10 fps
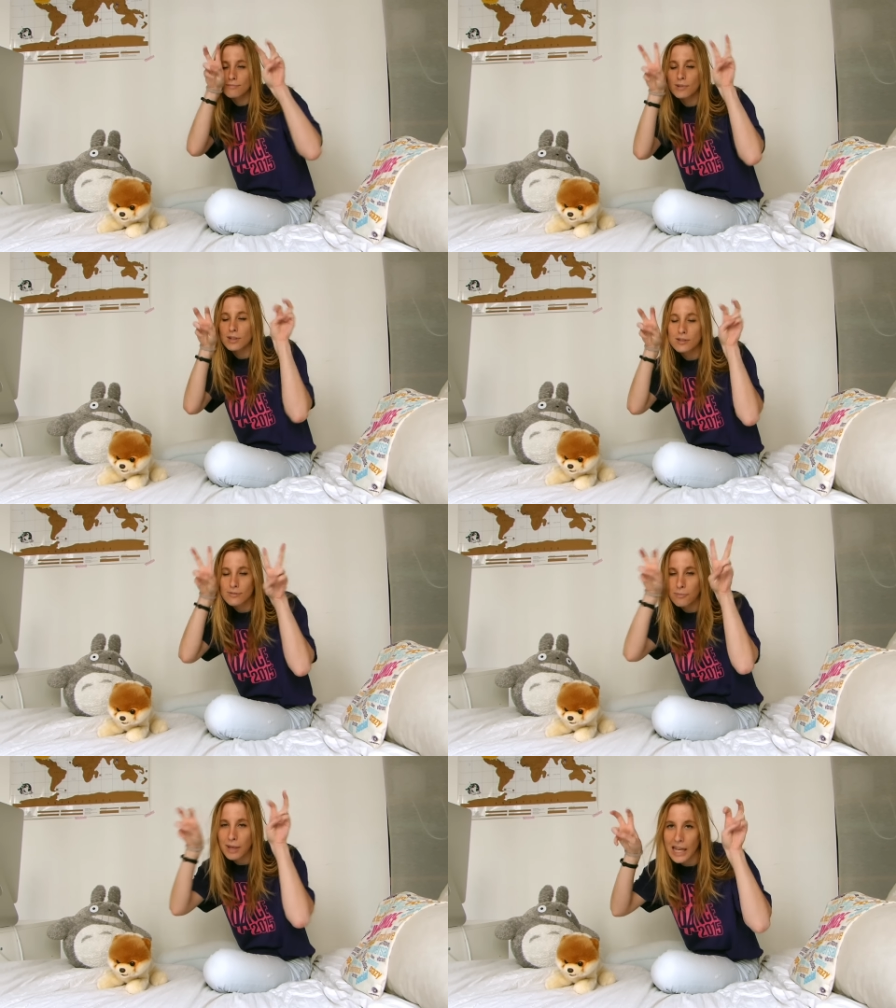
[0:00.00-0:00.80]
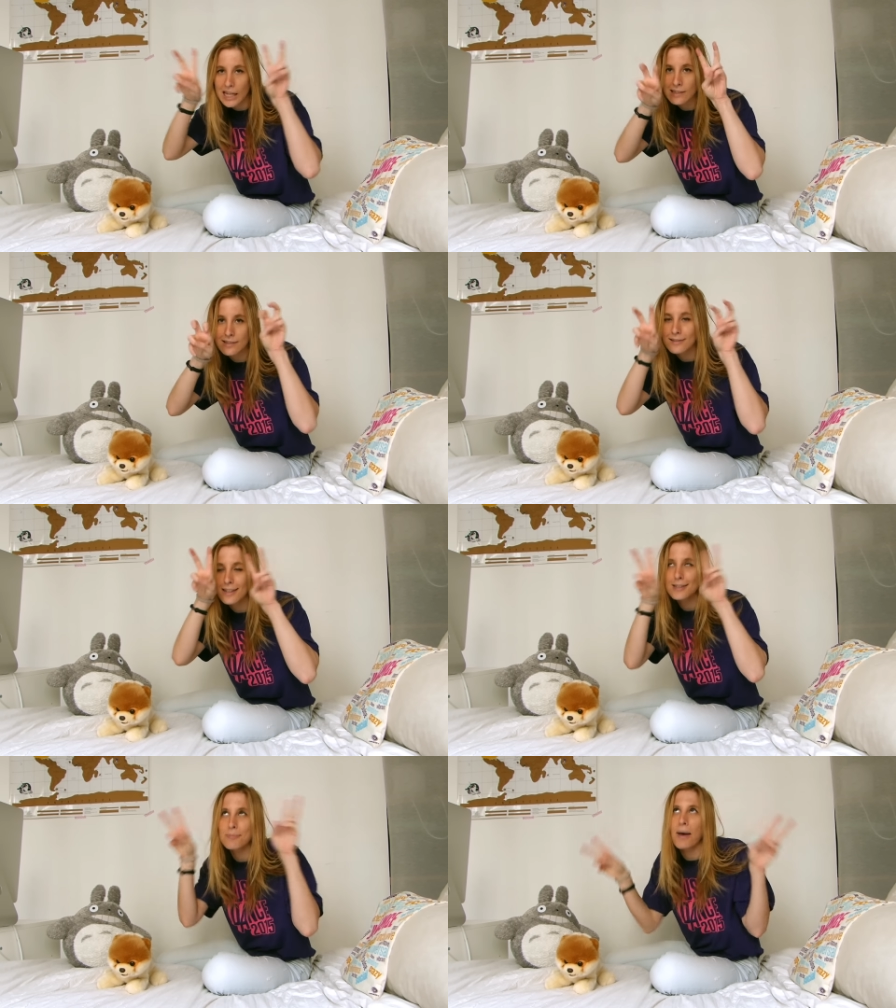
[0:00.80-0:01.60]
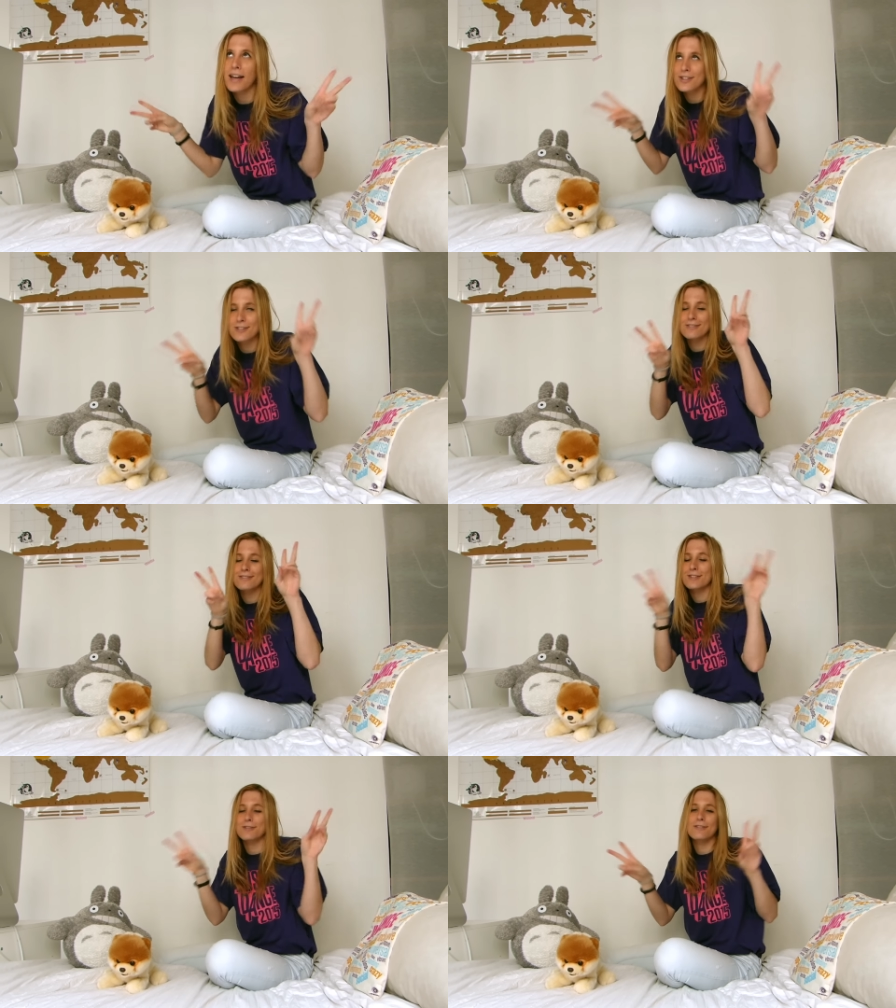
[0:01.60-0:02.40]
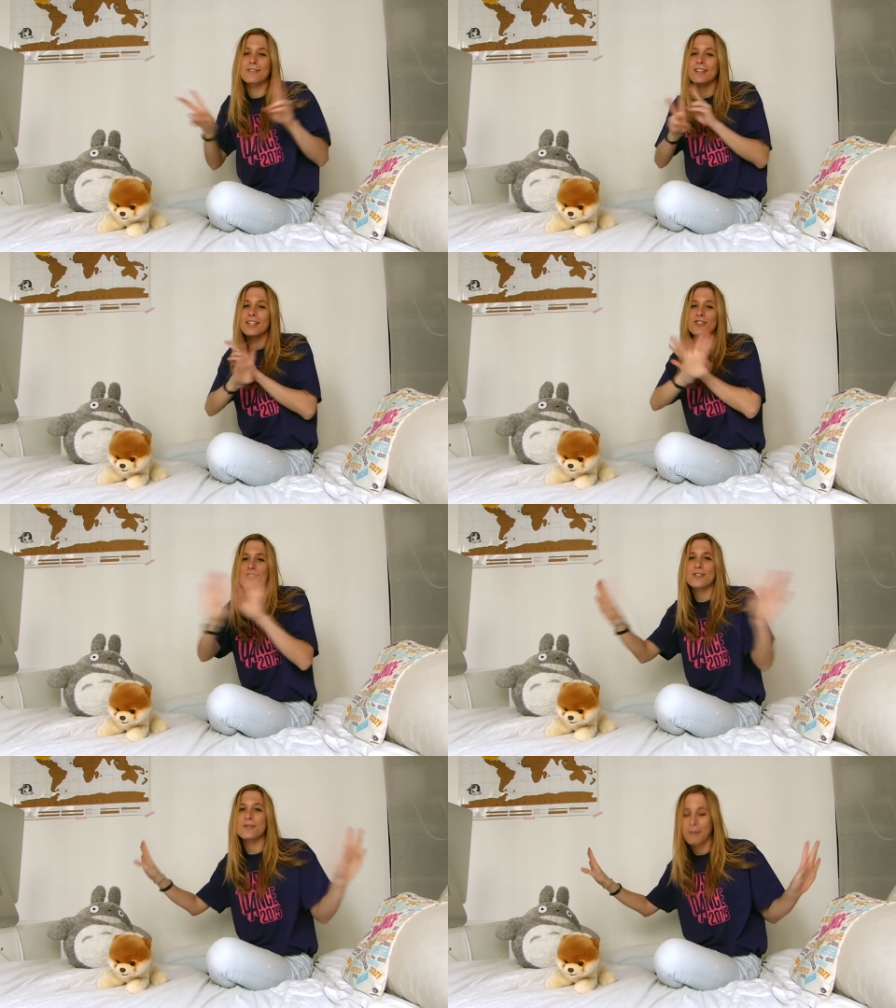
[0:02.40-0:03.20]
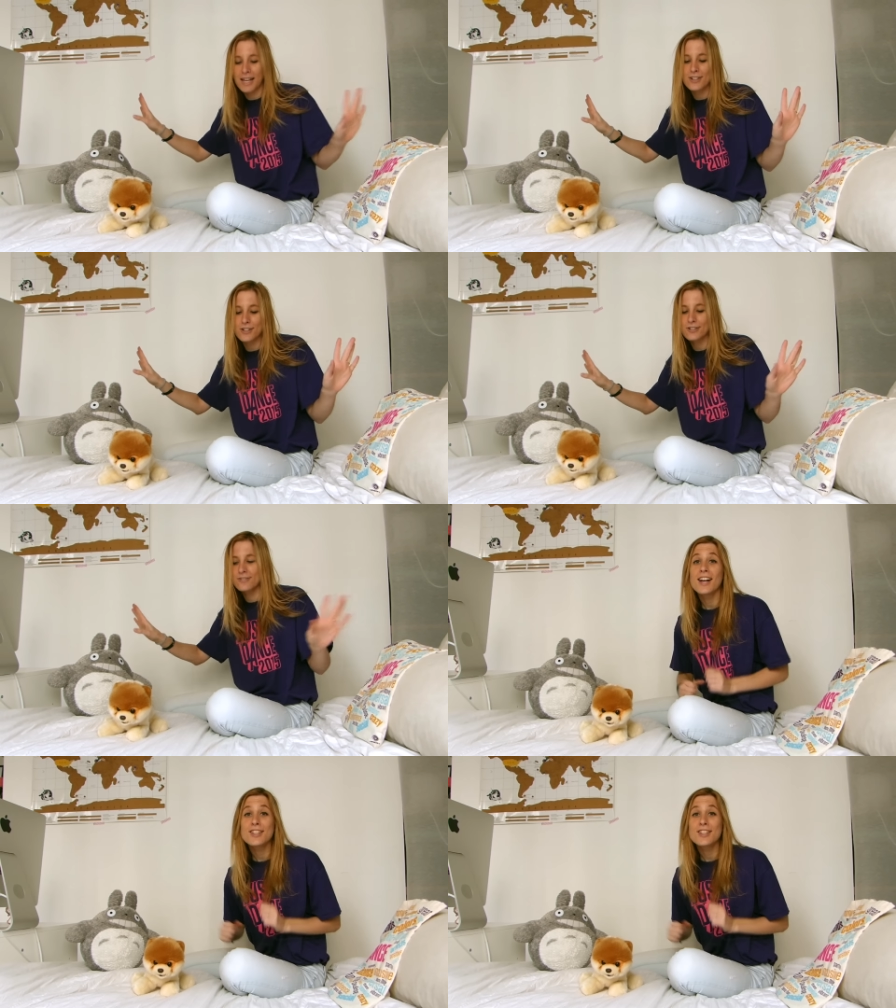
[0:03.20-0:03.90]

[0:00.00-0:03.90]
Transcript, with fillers: because for me it's it's passion, so it's just pleasure.